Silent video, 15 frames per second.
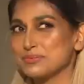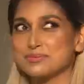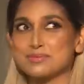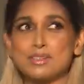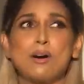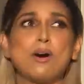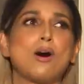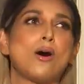you.
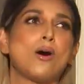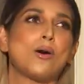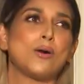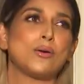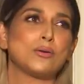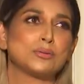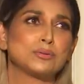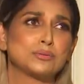Aww.
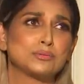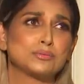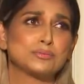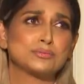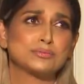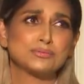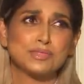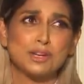Oh.
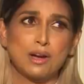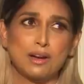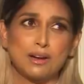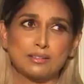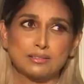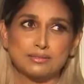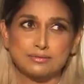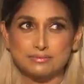
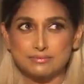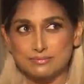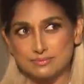It has been